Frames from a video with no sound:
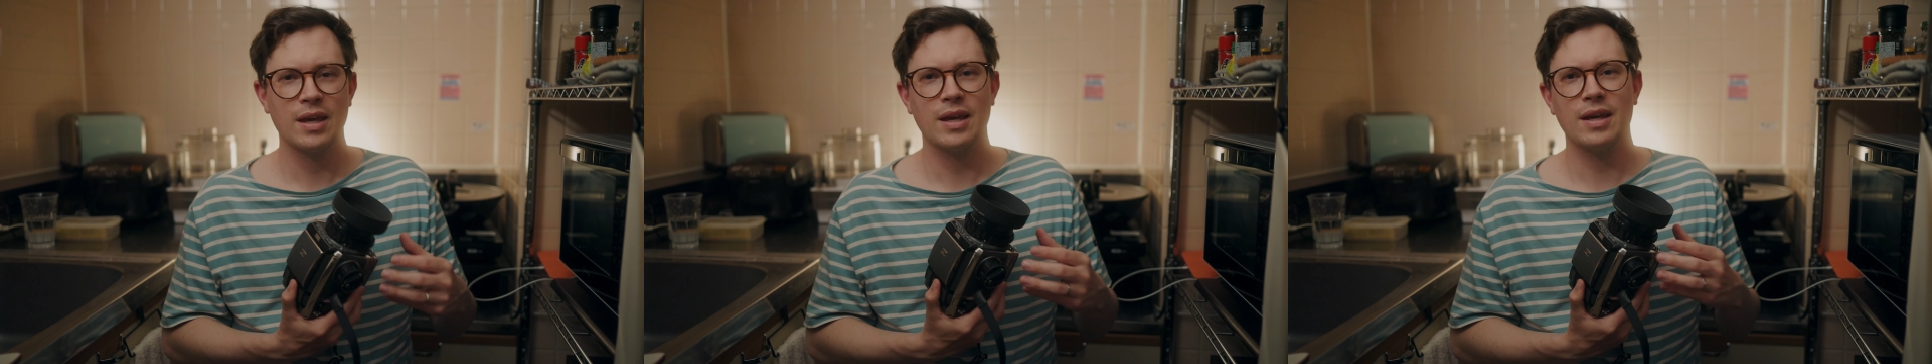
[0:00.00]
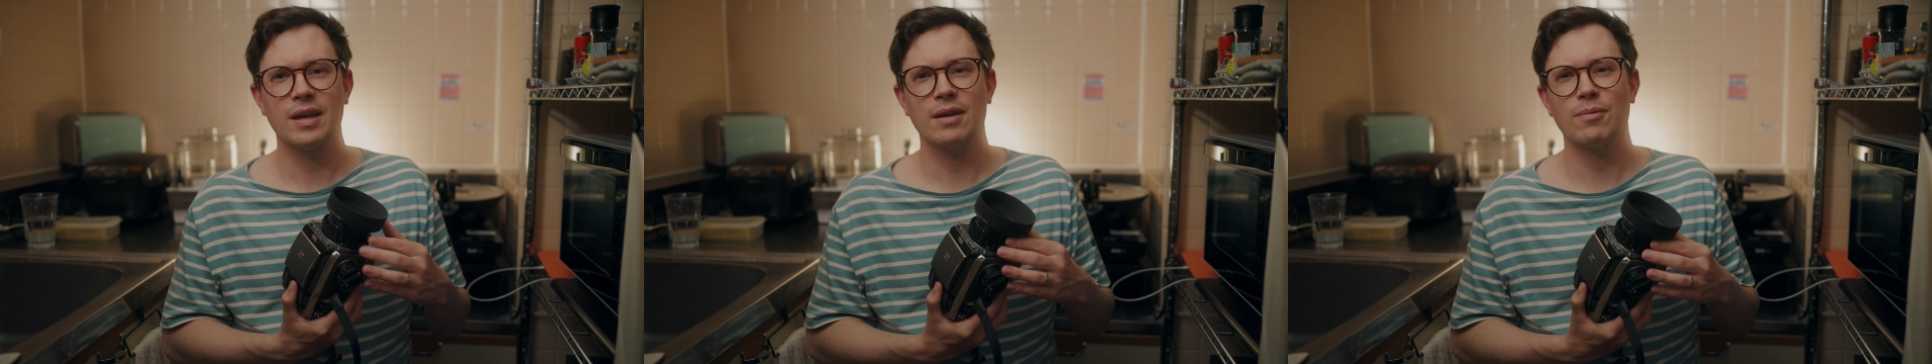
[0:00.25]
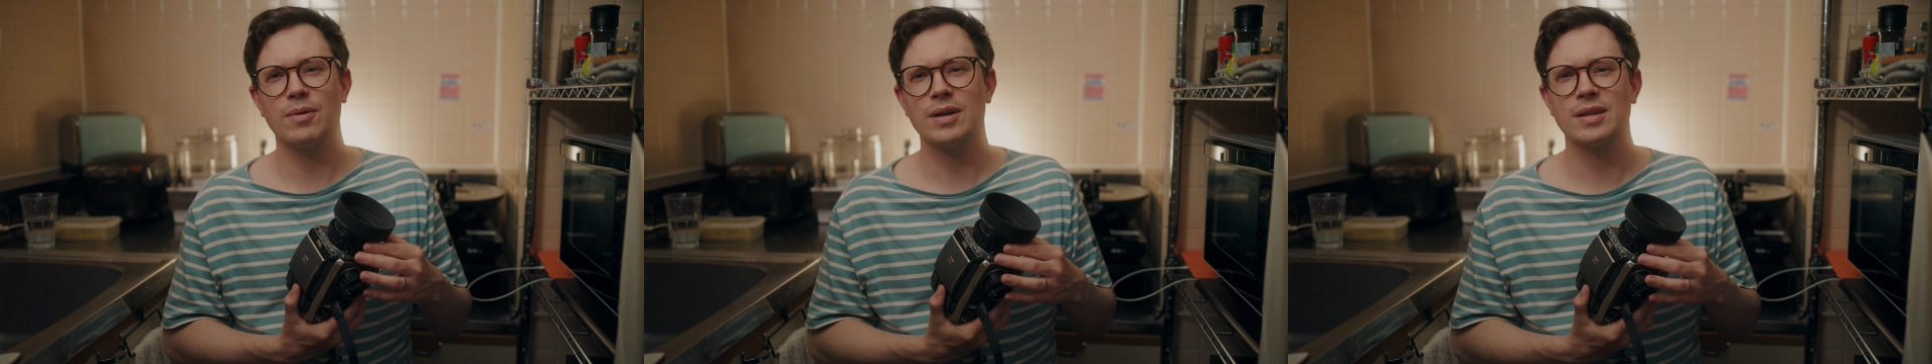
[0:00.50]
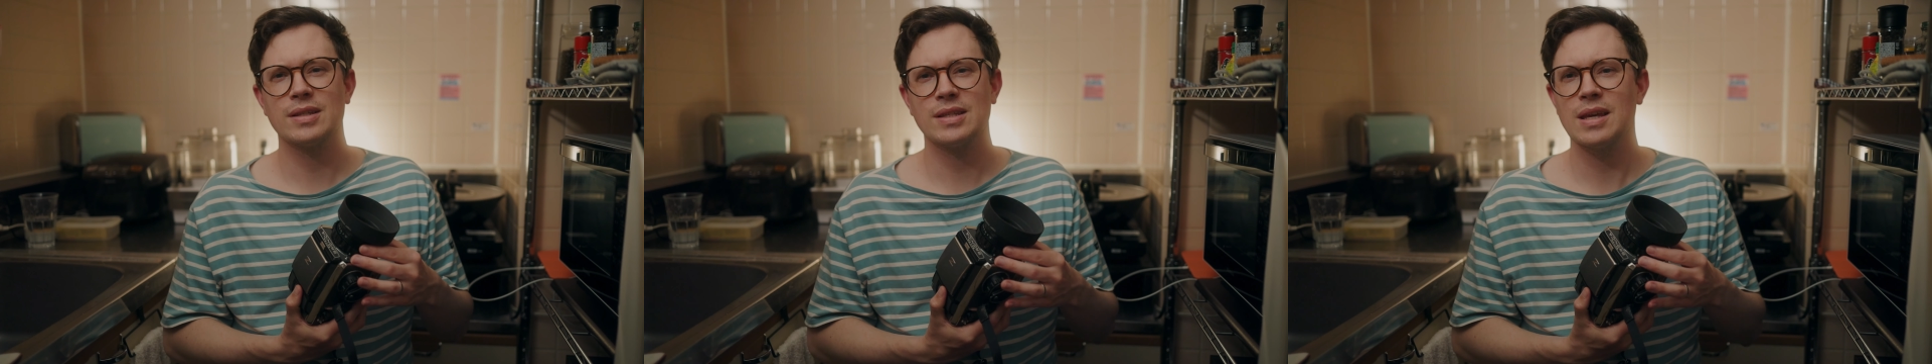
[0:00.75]

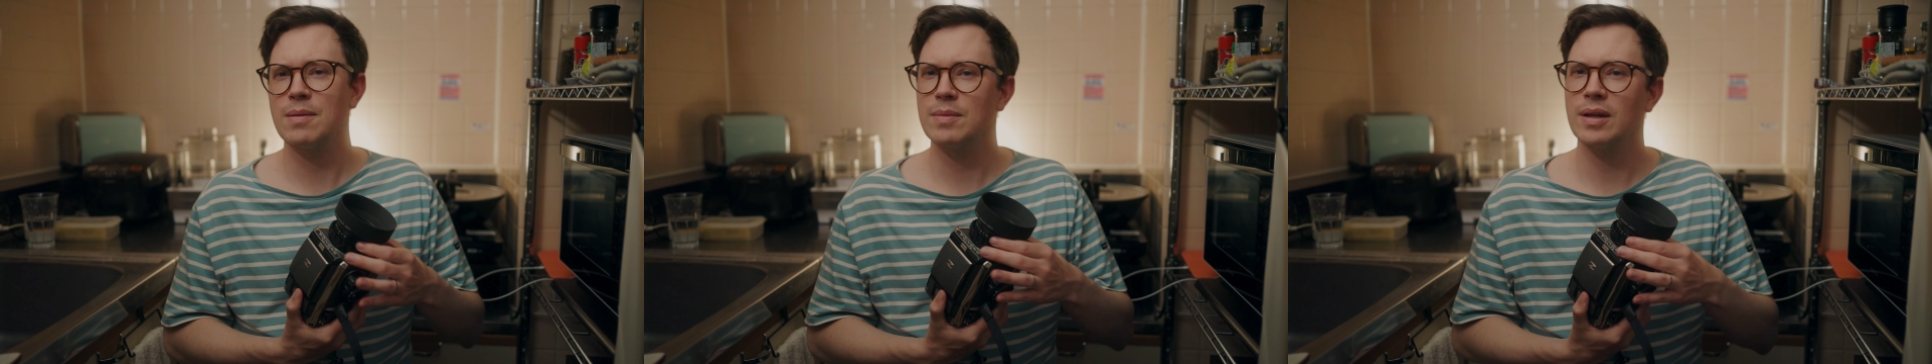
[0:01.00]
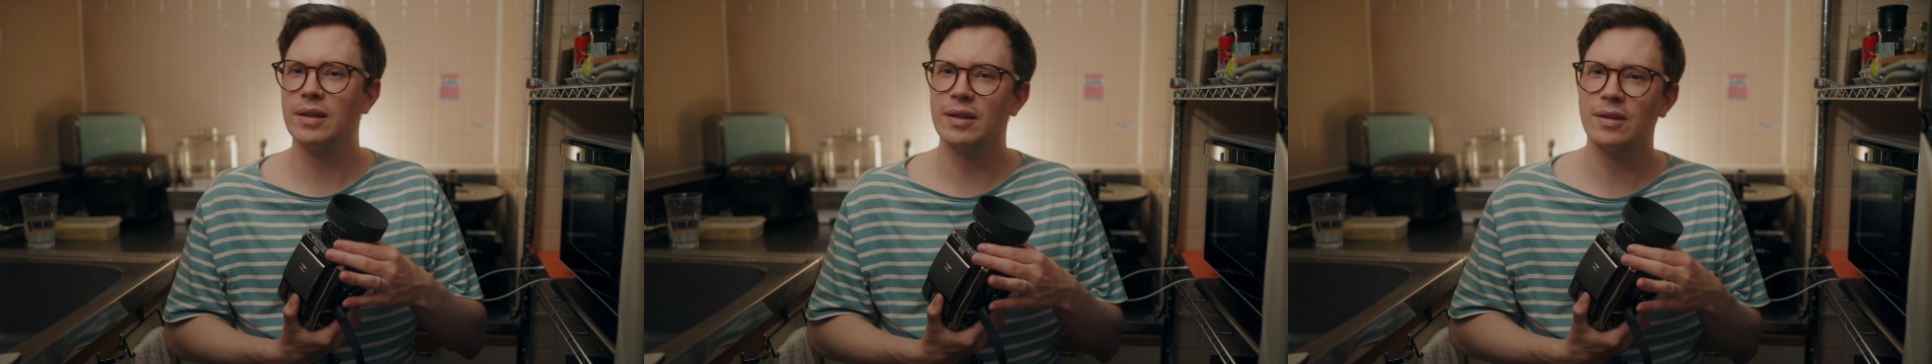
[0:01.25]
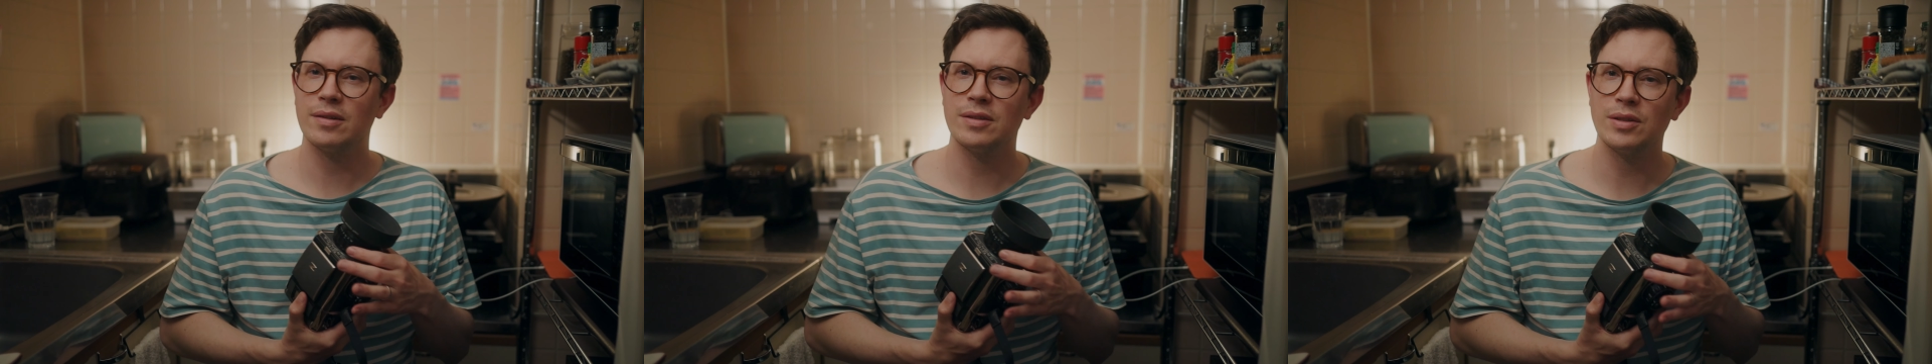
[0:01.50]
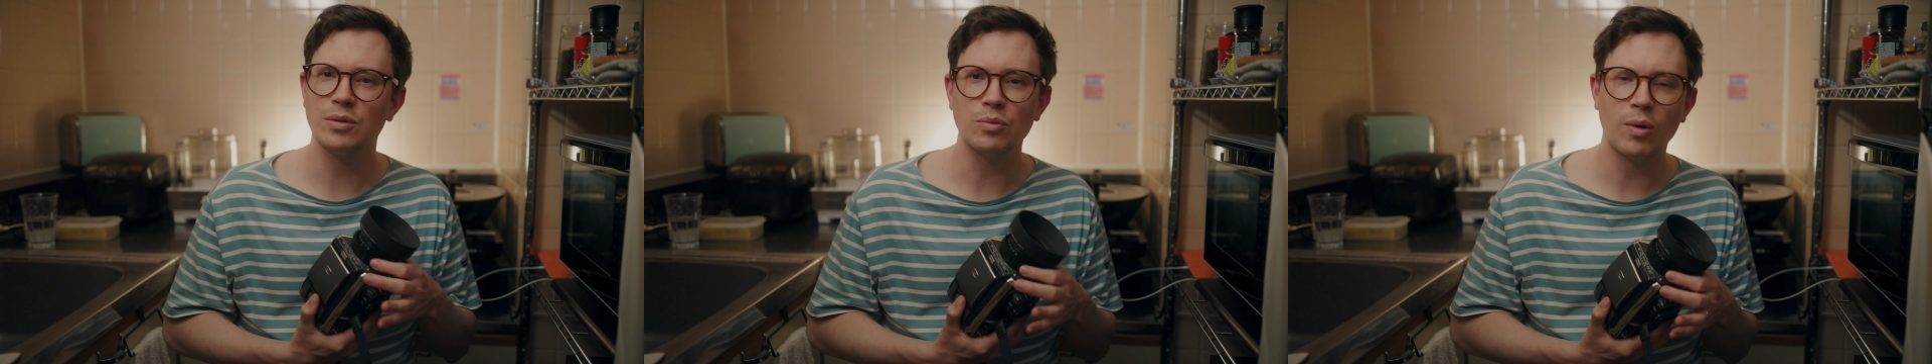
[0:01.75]
It seemed a little
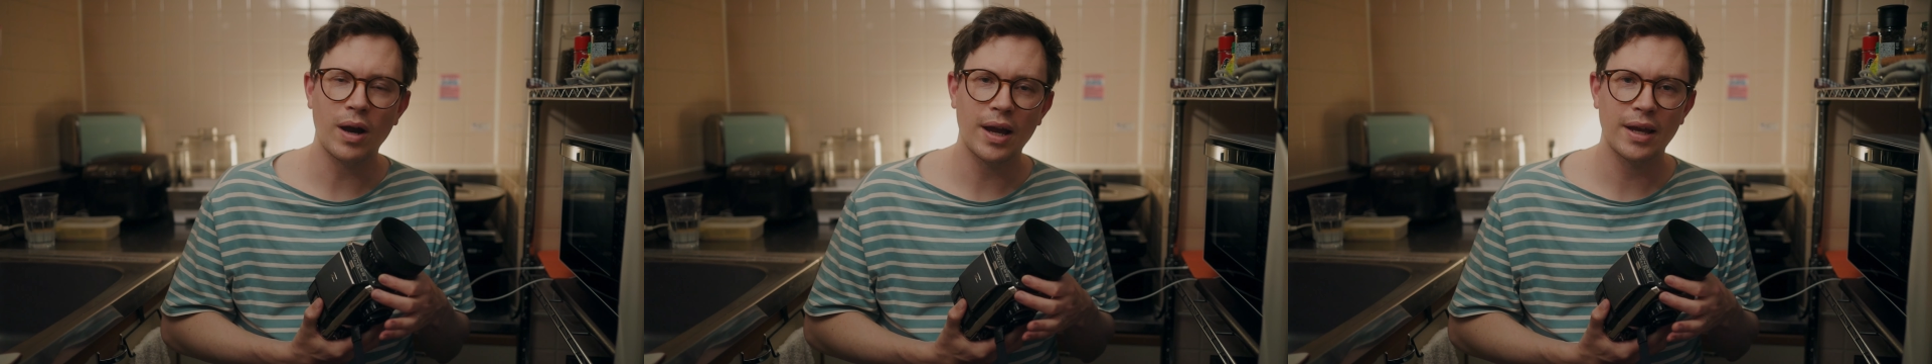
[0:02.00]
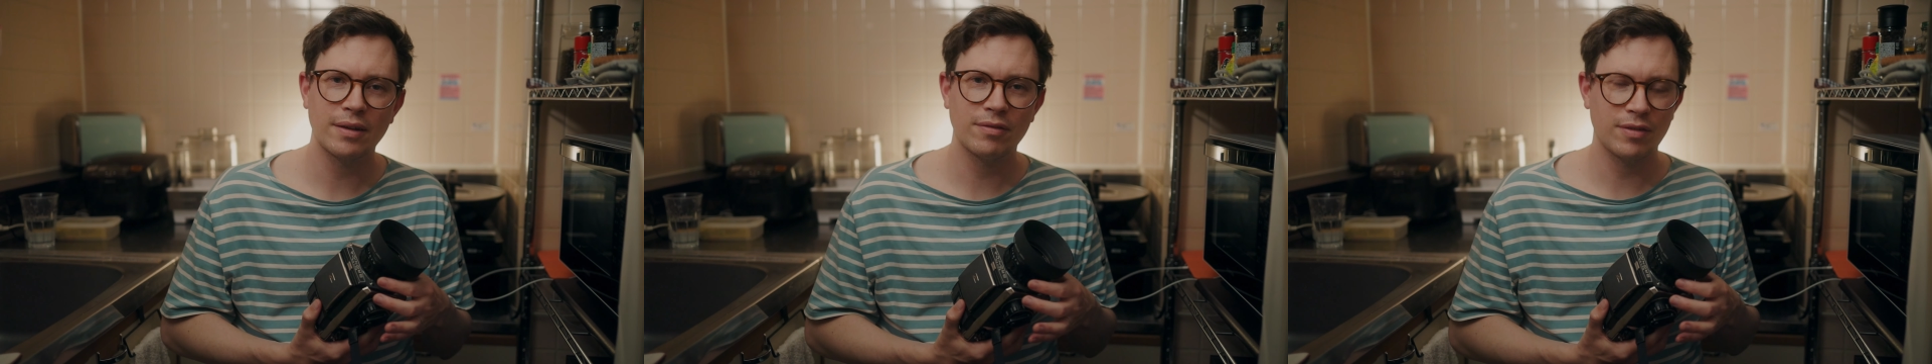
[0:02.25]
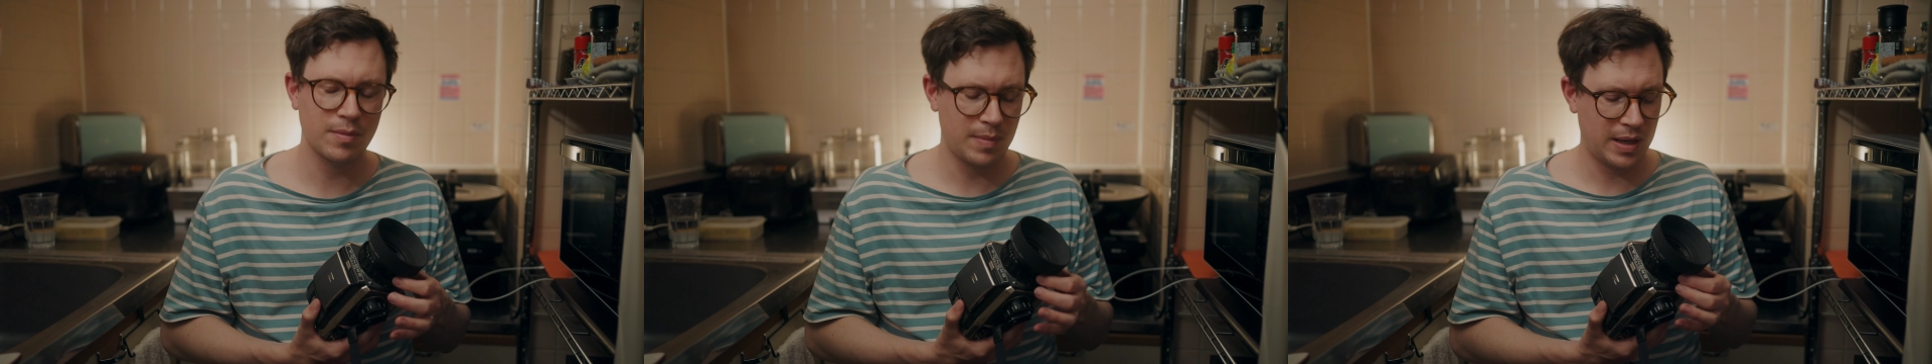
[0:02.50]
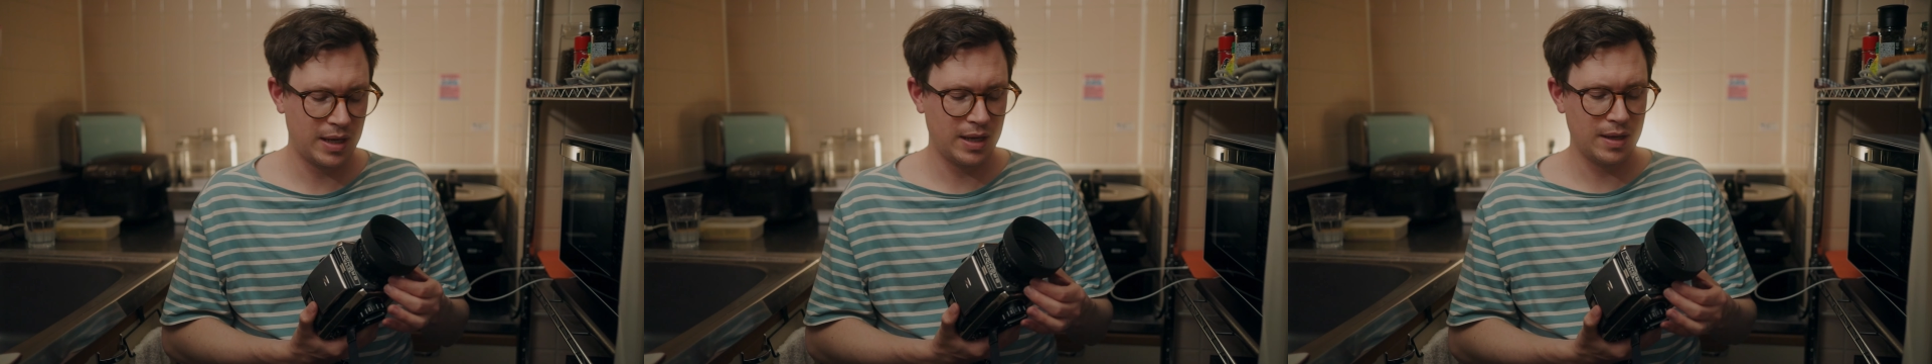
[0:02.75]
too wide for
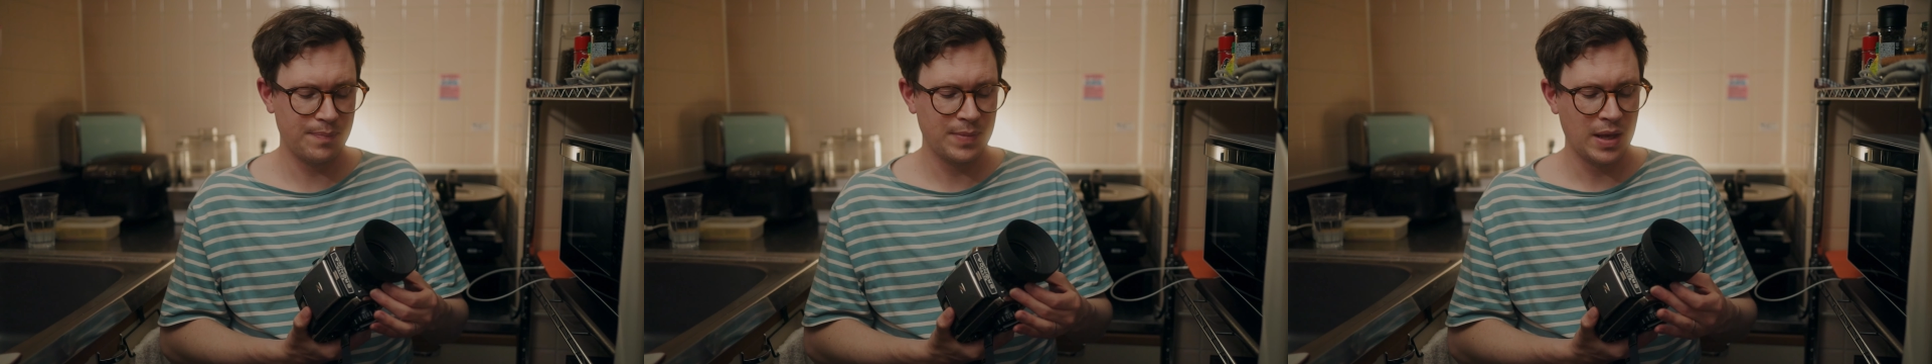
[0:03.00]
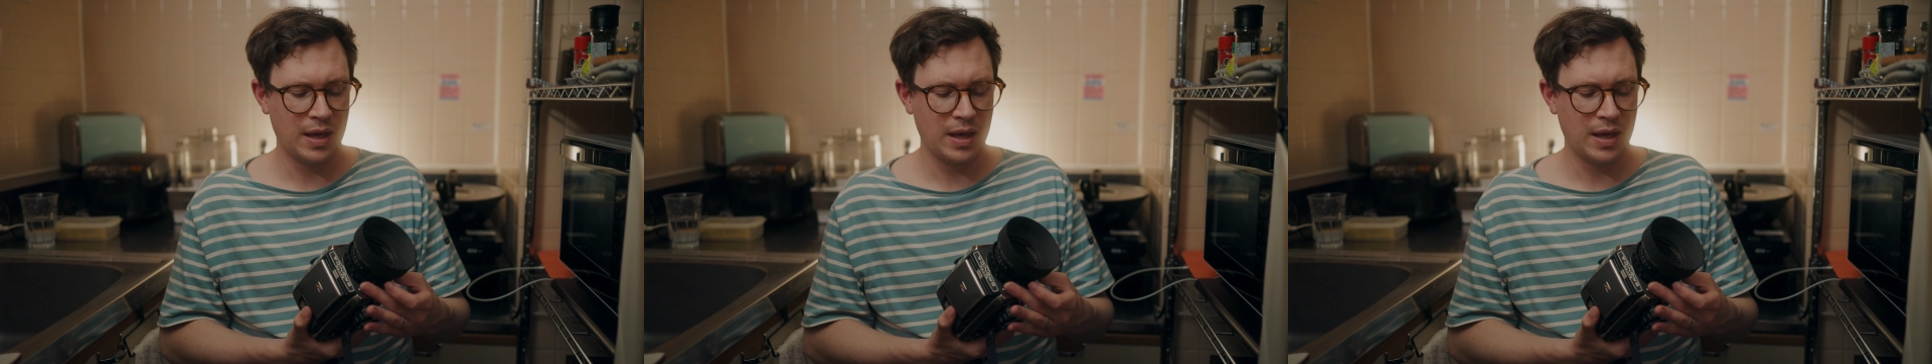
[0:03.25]
me,